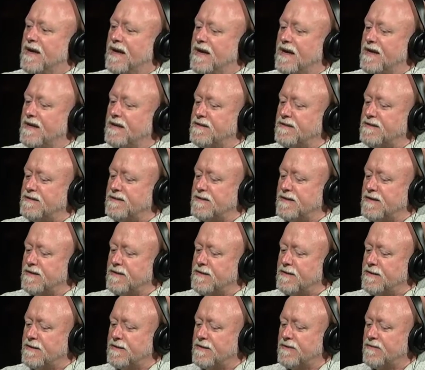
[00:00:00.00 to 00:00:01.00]
And uh,
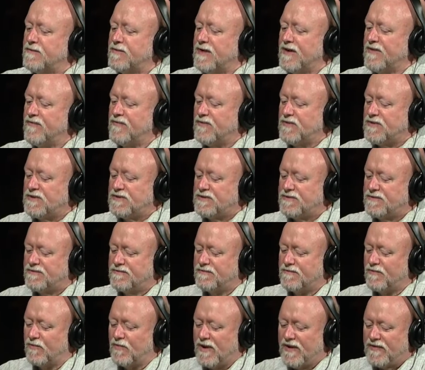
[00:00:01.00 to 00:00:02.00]
when I first
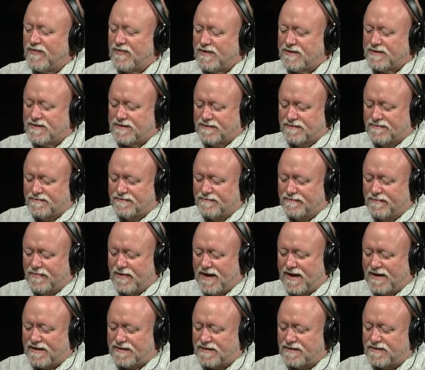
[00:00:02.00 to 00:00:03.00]
read this
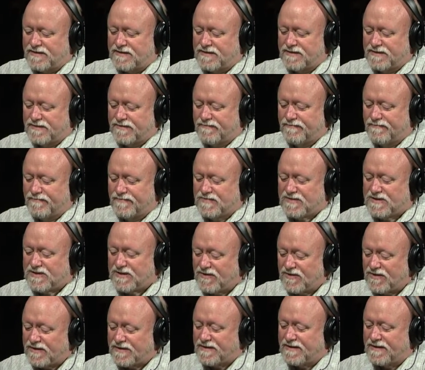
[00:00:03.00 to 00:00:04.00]
passage
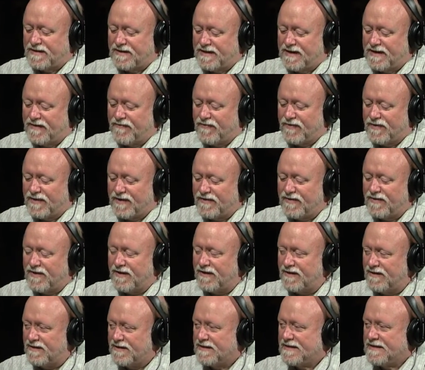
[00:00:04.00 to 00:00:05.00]
seriously, carefully, I thought,